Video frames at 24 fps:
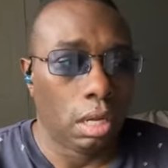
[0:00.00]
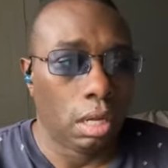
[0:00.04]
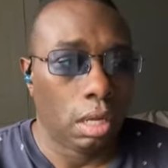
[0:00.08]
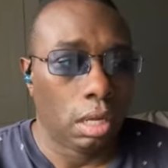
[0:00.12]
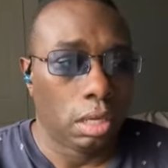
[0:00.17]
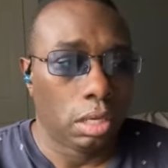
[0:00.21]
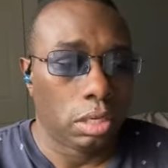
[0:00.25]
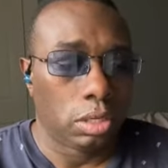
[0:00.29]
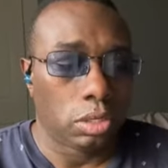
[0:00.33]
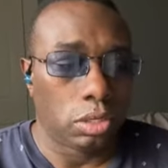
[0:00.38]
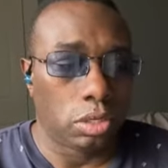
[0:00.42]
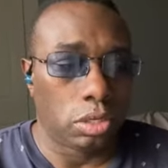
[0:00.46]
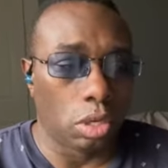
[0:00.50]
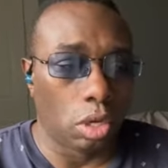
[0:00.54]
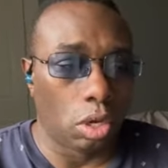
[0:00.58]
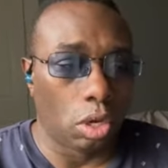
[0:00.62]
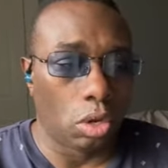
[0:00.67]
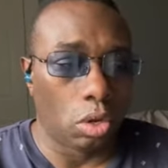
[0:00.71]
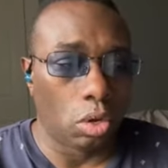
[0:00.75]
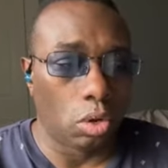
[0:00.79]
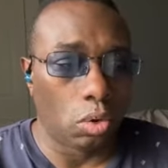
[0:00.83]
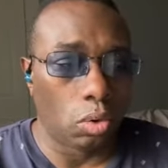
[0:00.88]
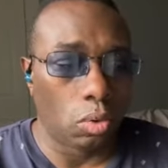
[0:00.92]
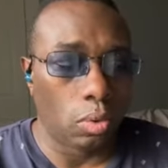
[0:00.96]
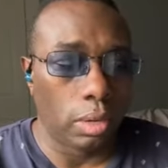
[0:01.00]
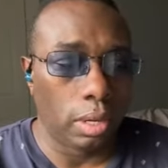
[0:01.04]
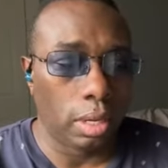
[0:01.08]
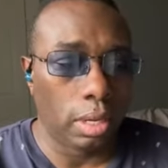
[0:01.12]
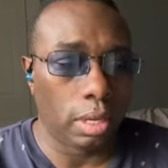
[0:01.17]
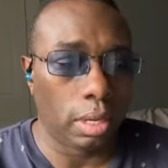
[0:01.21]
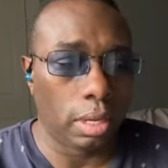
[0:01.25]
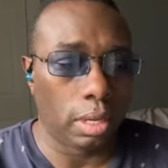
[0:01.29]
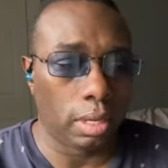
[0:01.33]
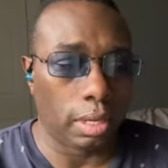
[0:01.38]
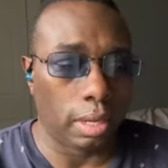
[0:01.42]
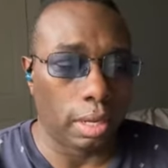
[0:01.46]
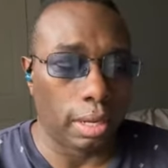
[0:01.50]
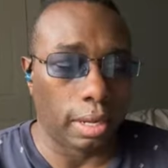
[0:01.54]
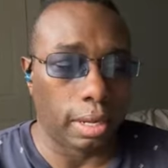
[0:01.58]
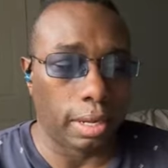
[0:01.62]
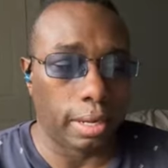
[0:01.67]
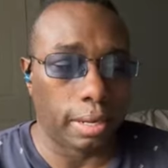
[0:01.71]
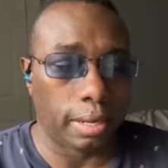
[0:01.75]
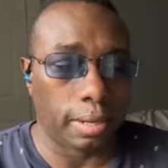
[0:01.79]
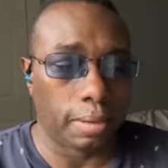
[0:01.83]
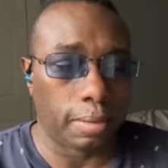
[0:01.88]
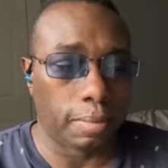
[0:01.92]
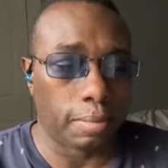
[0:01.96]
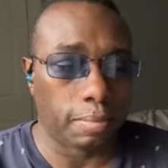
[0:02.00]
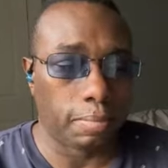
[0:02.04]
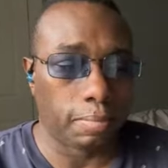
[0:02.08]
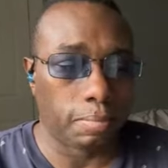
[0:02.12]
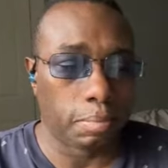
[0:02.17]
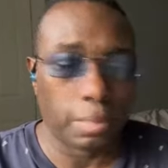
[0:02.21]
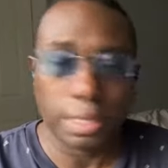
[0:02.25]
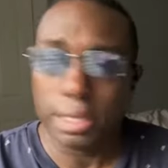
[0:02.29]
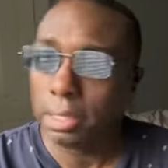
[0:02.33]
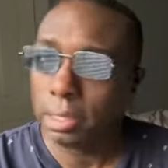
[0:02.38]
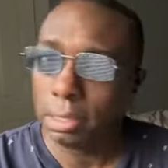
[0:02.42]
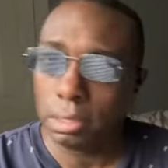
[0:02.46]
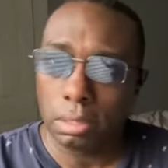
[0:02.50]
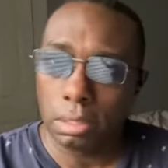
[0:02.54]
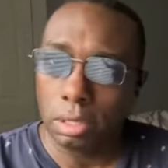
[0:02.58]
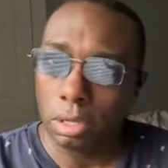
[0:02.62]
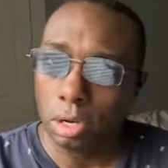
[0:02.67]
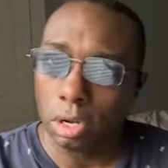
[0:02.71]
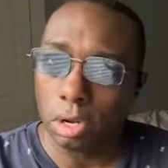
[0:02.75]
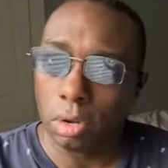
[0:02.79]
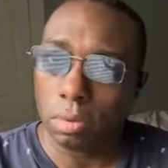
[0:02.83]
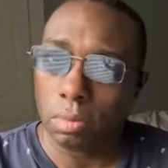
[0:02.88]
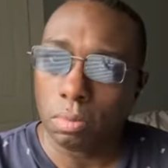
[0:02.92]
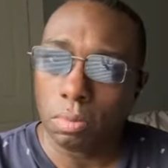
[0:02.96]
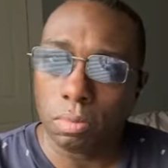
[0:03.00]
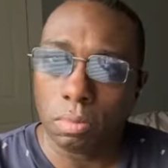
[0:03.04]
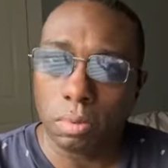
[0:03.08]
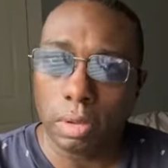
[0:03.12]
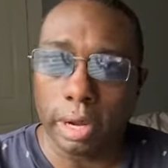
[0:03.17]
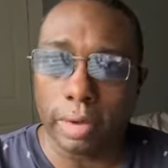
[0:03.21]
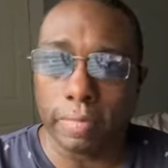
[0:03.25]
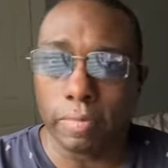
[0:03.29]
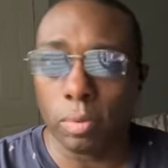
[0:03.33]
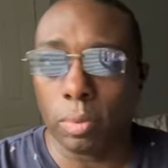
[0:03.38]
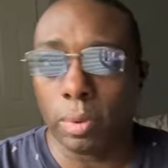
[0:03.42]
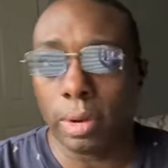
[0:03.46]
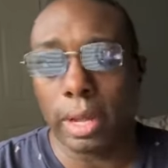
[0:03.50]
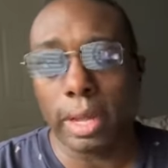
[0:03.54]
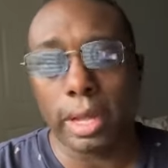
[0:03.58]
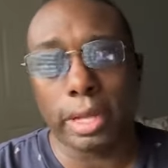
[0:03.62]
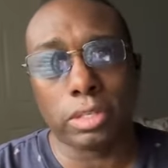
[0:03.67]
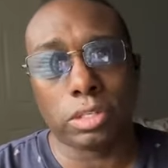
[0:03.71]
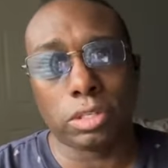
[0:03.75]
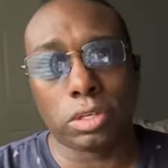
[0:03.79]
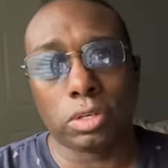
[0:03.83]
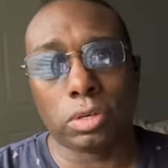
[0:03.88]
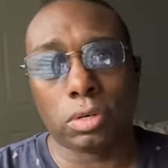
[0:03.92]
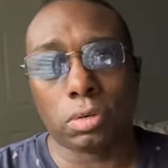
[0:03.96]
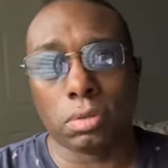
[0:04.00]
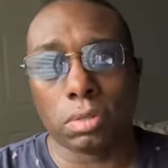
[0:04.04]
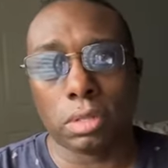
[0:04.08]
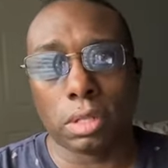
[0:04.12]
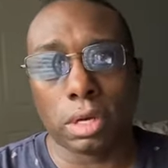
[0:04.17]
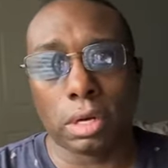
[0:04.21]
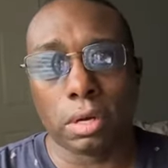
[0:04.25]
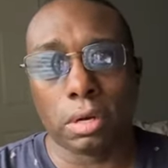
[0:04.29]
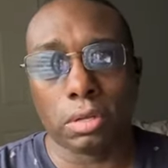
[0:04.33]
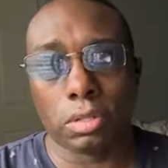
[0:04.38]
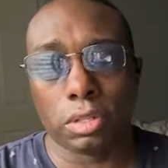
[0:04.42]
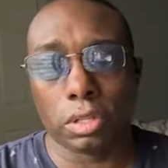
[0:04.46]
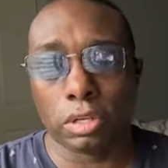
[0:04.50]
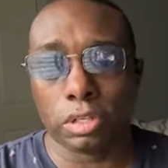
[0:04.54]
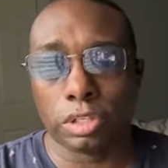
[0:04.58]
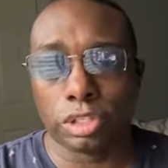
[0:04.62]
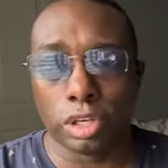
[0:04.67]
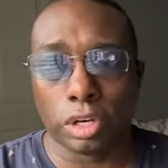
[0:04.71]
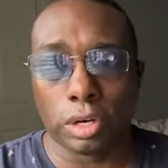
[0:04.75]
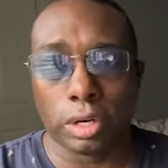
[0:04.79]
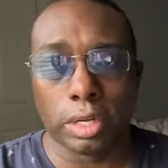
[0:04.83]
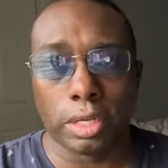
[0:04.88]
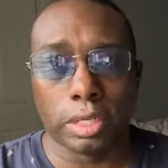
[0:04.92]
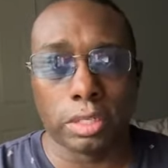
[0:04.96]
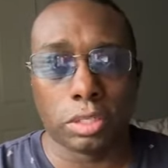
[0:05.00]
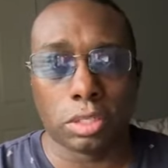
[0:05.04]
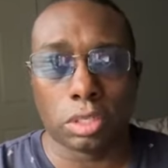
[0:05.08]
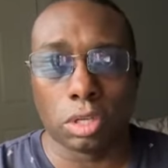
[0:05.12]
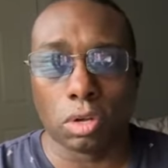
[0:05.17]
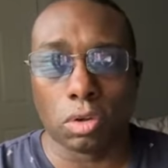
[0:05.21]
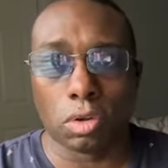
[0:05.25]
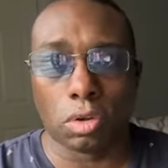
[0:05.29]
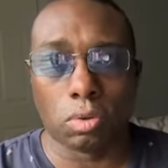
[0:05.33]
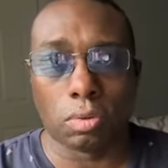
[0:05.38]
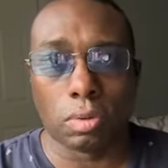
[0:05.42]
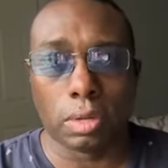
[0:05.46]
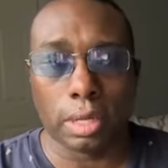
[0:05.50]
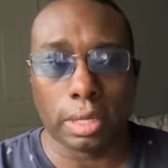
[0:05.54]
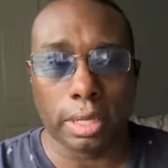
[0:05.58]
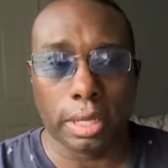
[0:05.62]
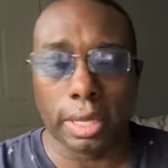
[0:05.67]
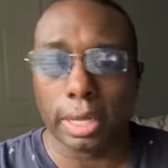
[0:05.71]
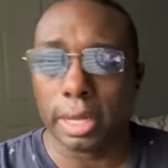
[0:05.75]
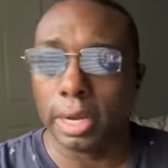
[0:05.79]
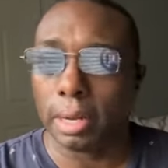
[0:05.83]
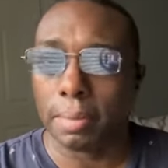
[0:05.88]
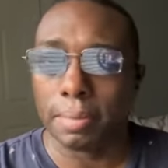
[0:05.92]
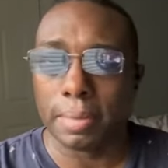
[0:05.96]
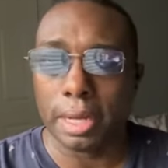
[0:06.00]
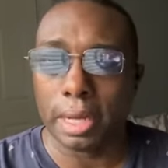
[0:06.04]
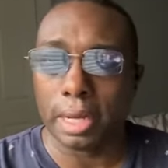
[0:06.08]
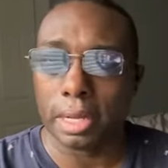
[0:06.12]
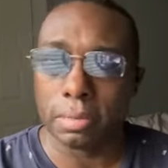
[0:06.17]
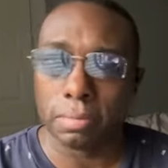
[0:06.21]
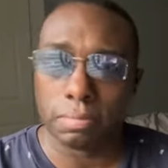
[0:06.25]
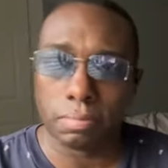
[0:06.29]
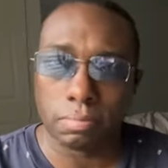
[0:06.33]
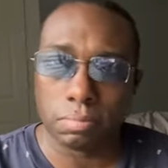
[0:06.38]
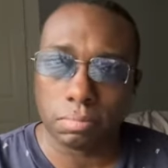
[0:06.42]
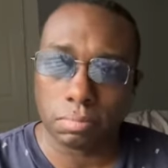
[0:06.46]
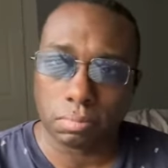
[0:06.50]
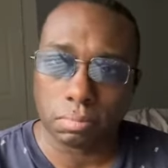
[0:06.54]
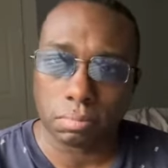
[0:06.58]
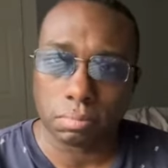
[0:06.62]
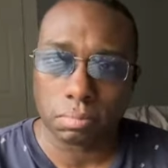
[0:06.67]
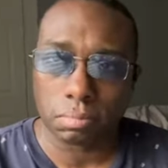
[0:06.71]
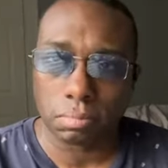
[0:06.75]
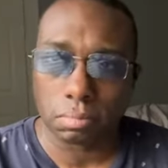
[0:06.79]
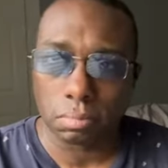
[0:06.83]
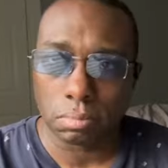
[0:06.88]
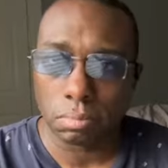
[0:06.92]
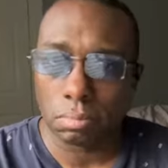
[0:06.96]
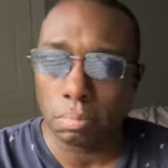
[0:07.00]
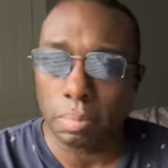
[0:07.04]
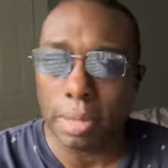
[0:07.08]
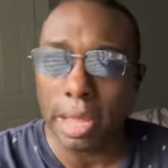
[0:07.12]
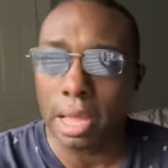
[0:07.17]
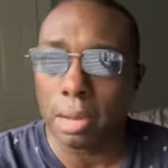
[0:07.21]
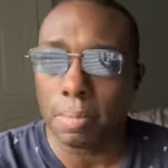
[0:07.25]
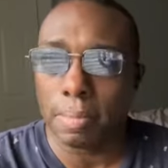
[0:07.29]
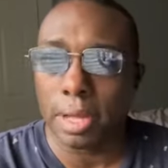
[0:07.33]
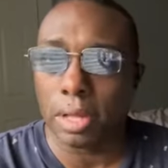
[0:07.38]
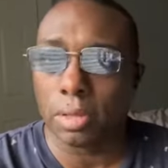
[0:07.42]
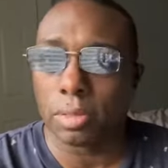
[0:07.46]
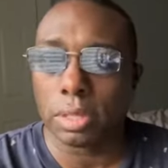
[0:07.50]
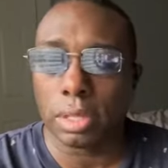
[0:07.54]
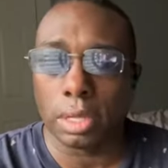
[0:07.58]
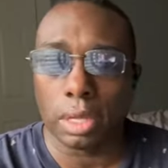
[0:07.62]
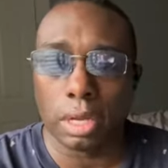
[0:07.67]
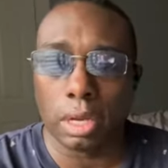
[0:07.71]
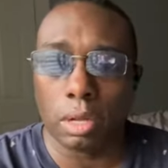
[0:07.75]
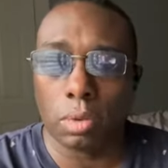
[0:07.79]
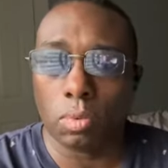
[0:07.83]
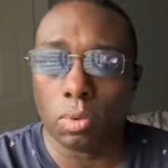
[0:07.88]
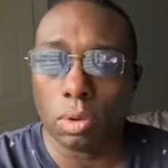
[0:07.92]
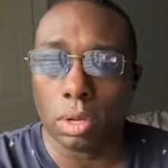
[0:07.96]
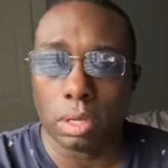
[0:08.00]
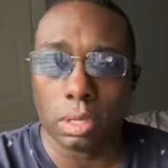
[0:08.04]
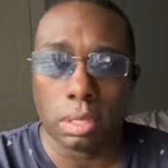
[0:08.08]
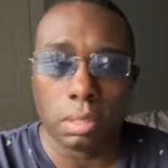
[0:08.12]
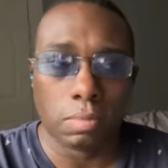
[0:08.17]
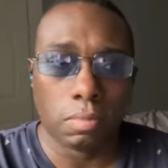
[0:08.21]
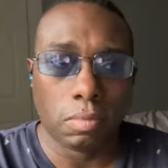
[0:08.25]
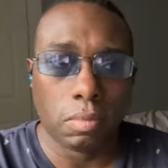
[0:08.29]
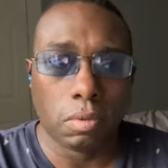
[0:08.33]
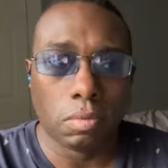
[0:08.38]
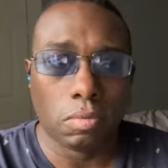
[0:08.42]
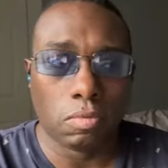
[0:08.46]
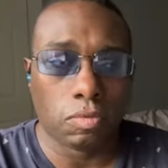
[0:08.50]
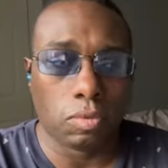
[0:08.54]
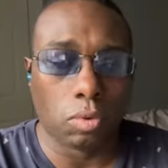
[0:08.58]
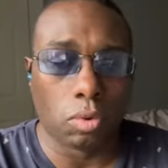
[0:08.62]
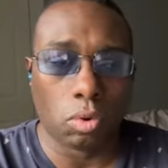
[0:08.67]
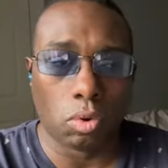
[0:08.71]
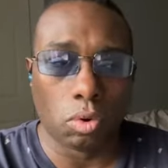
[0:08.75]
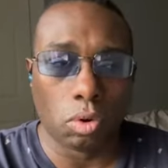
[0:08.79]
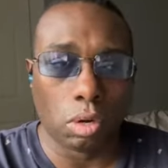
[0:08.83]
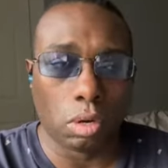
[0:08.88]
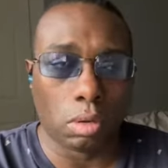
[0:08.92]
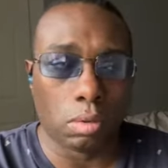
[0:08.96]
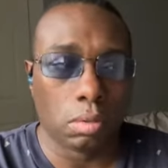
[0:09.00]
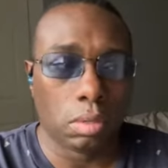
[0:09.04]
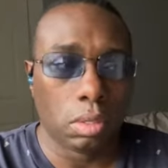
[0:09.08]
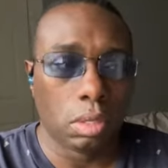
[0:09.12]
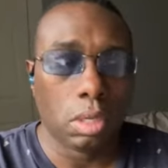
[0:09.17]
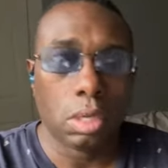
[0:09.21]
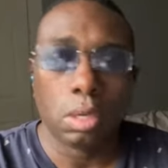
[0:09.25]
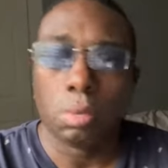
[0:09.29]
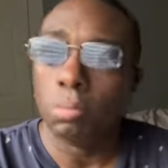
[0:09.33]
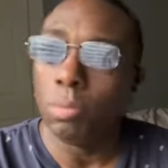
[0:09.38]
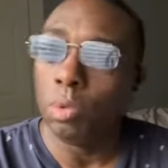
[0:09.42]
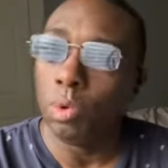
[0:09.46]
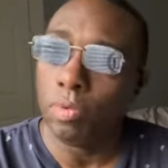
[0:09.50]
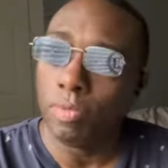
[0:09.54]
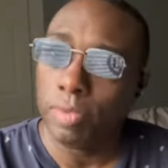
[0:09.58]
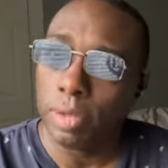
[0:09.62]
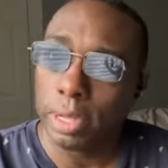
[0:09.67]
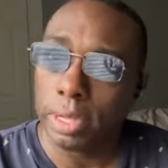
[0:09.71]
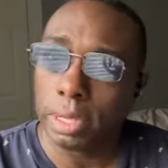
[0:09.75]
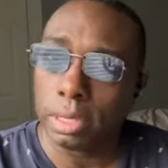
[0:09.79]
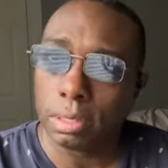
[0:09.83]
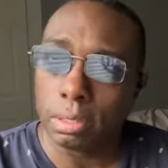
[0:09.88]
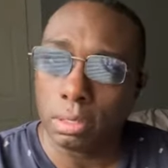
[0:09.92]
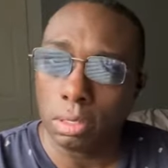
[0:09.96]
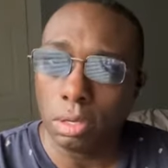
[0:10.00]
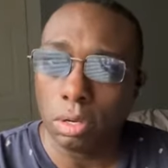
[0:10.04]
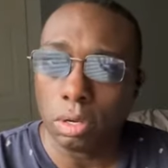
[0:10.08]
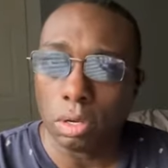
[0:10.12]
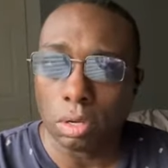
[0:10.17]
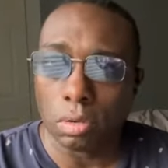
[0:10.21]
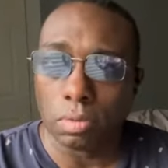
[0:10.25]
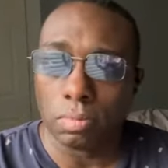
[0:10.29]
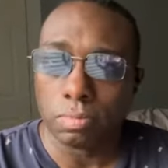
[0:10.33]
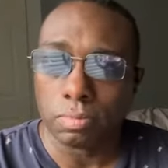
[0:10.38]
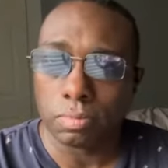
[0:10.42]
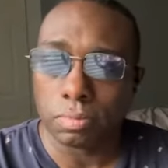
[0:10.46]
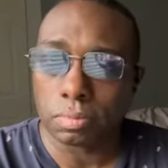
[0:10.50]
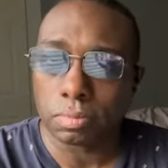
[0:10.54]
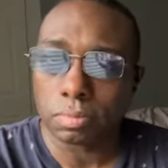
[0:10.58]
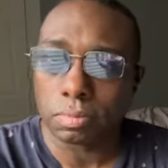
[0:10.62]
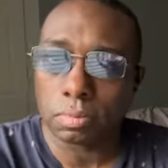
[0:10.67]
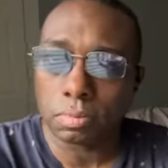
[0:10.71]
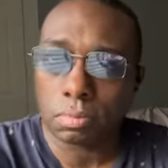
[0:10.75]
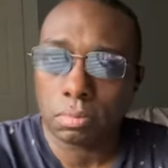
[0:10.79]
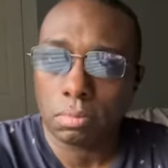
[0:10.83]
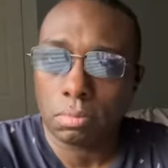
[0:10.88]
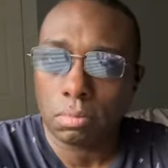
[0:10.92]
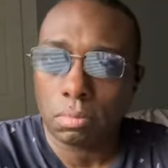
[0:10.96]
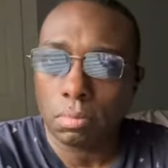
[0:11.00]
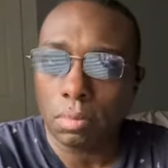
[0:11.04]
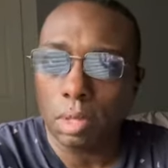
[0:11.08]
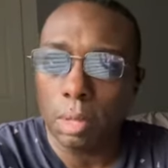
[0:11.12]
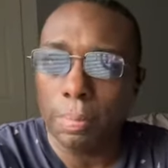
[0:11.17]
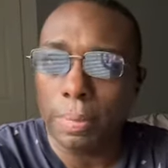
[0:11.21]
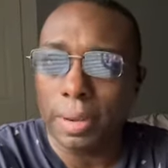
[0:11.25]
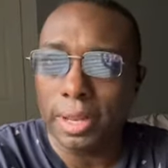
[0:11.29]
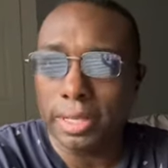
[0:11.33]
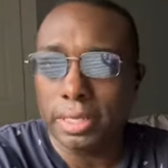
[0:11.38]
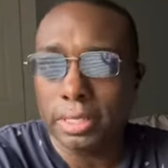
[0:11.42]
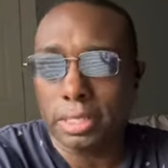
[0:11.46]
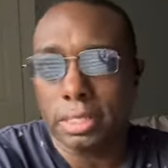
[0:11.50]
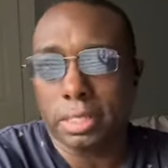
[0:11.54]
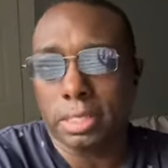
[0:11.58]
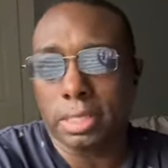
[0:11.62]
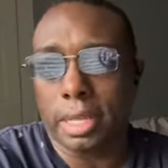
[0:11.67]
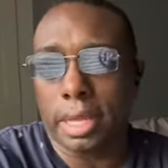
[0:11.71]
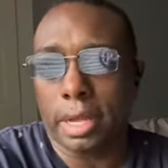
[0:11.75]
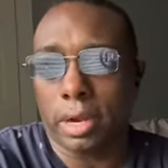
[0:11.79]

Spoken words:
So, but you know, everyone has their journey. So again, I'm not bad mouthing anyone for moving, you know, places that